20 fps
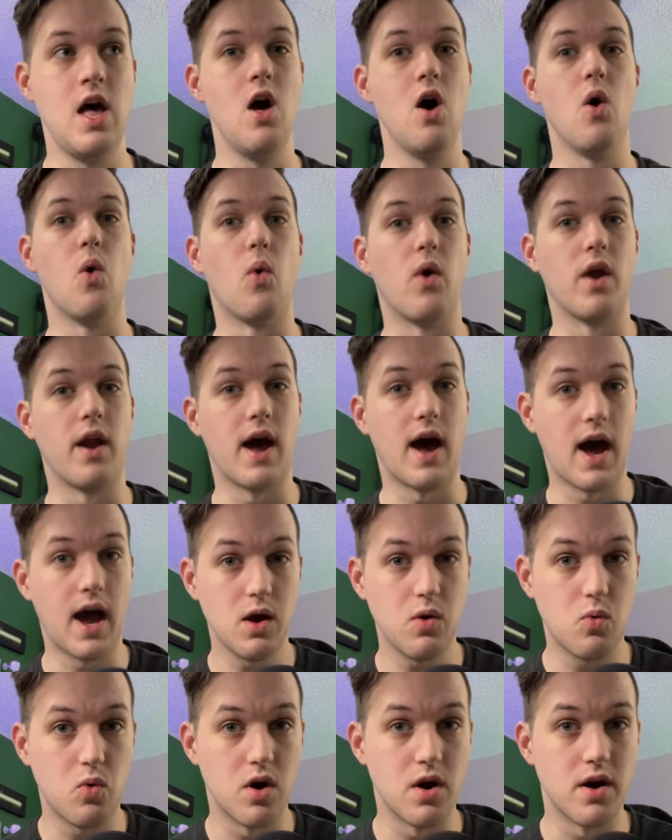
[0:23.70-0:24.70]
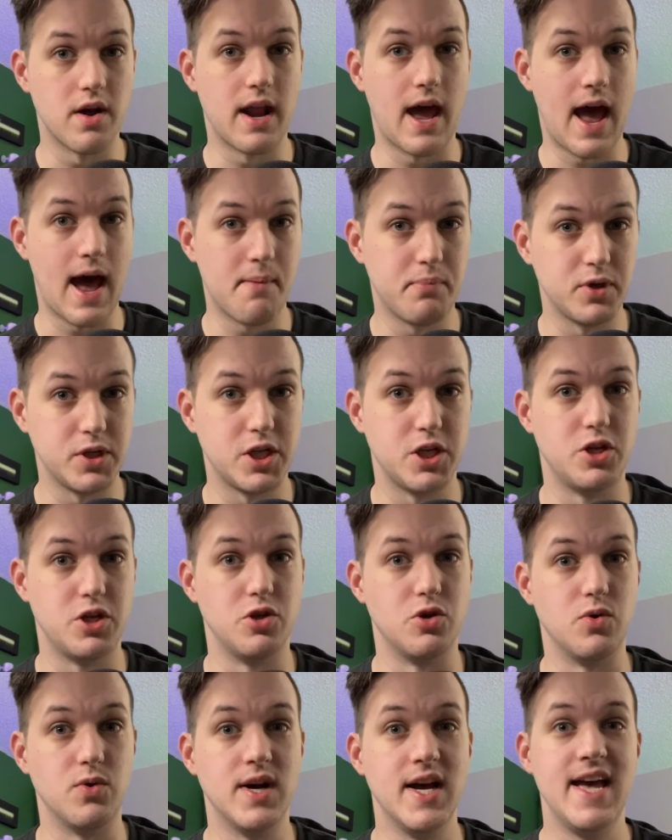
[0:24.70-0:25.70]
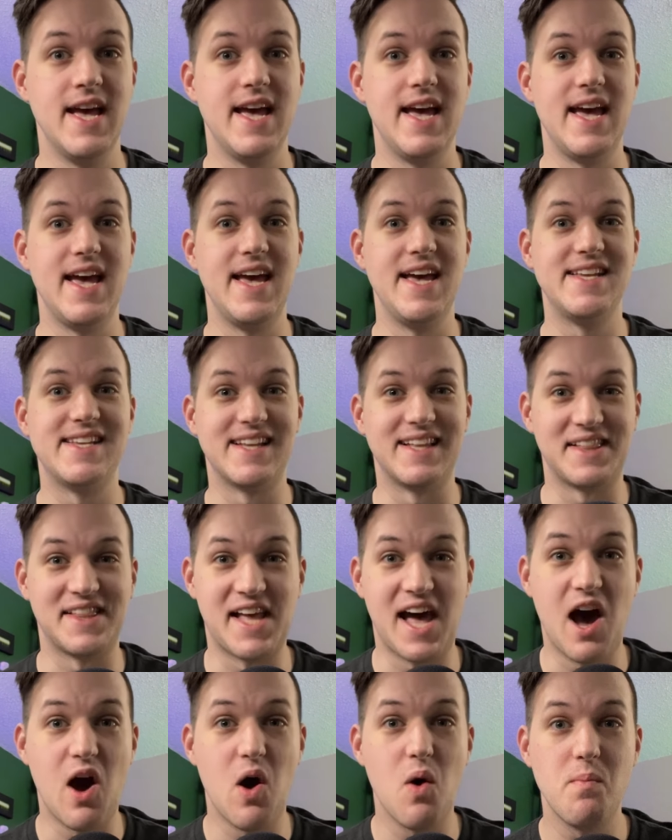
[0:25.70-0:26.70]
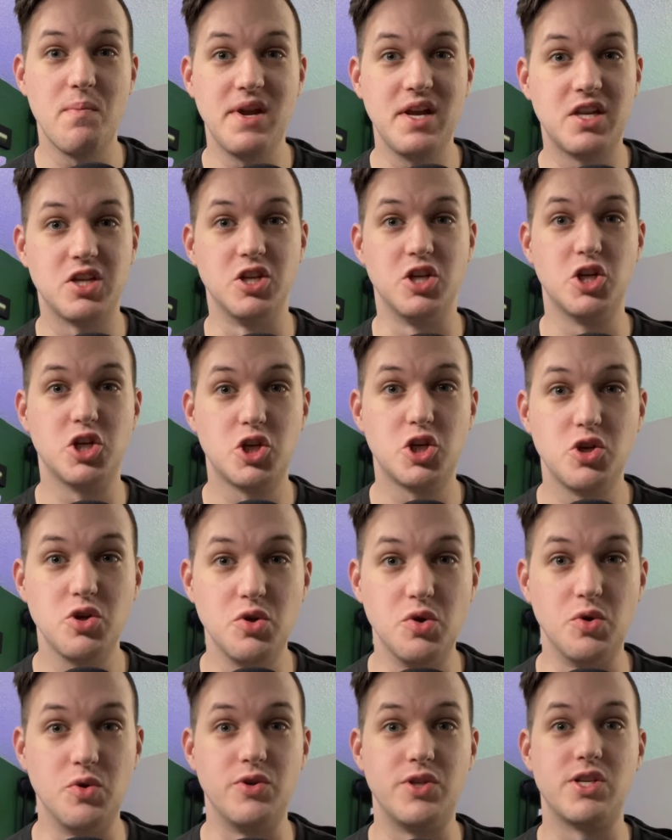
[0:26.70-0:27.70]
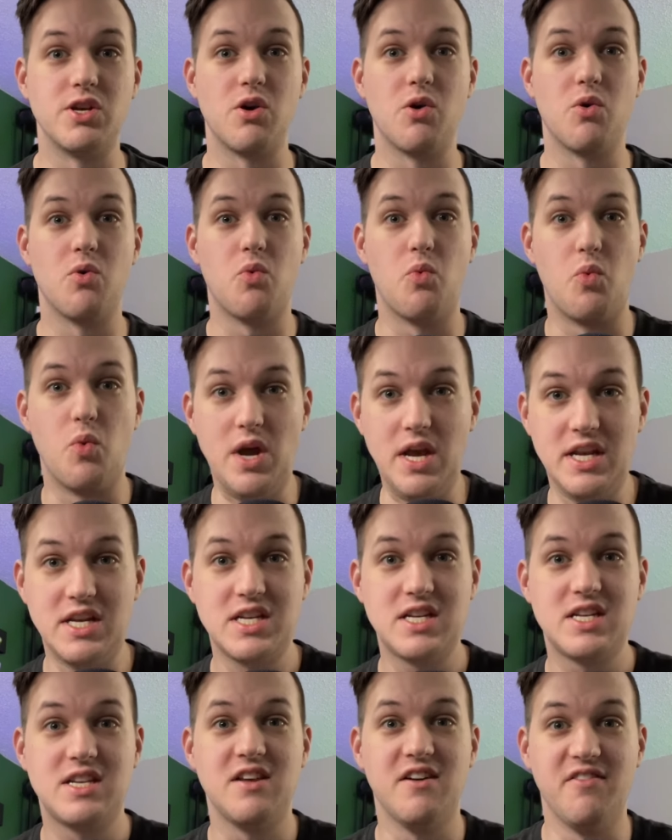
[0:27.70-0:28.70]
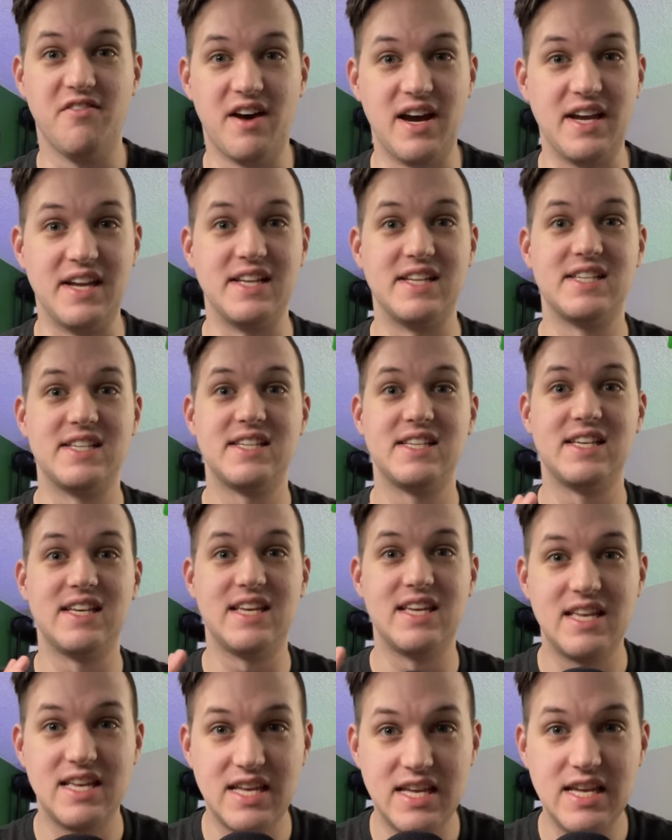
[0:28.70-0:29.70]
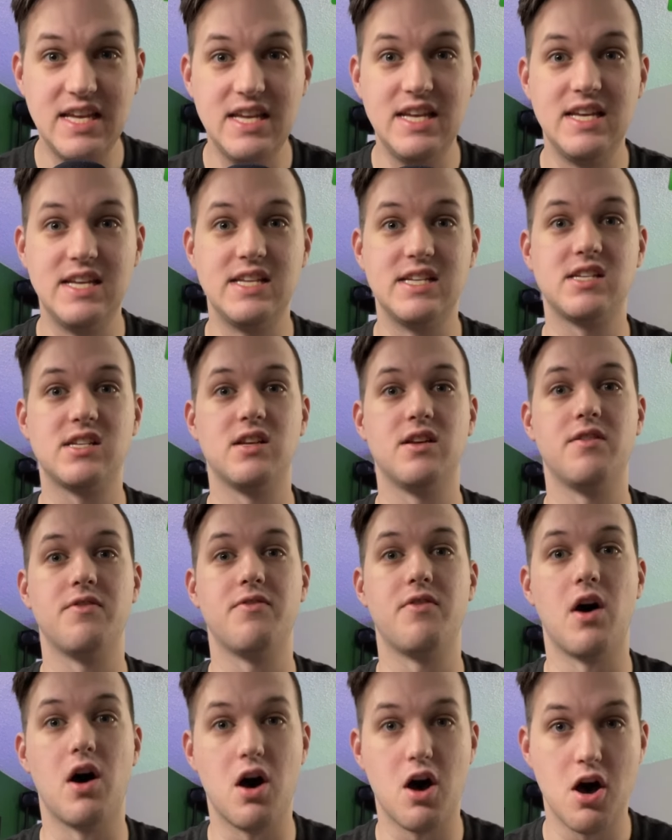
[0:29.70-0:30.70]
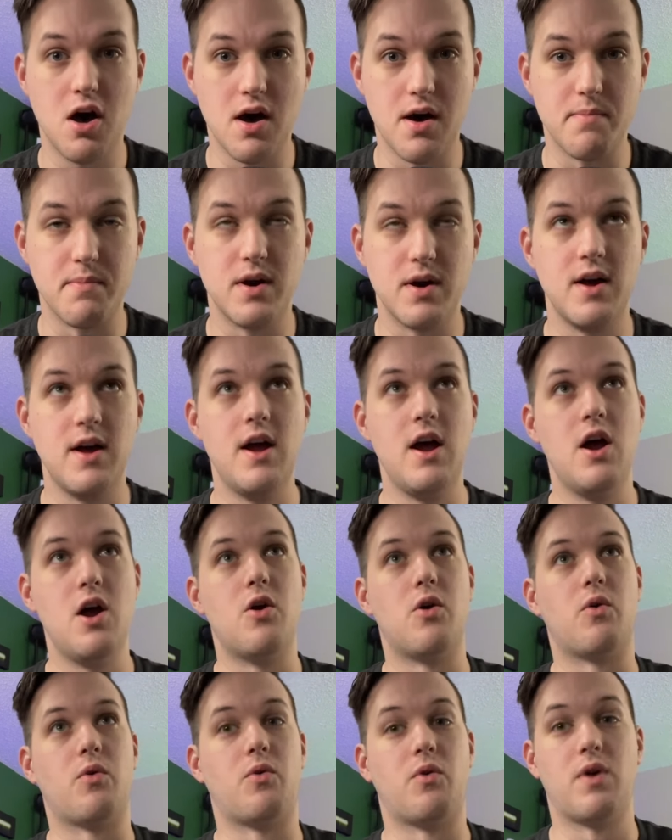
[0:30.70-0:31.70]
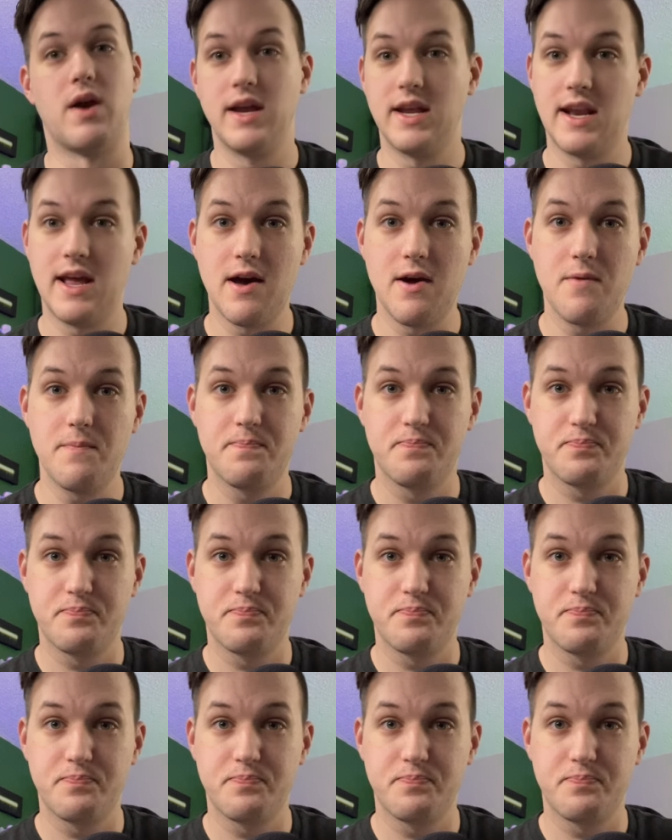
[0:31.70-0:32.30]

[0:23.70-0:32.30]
What I want Apple to do is allow me to choose which device is the hub. Right now,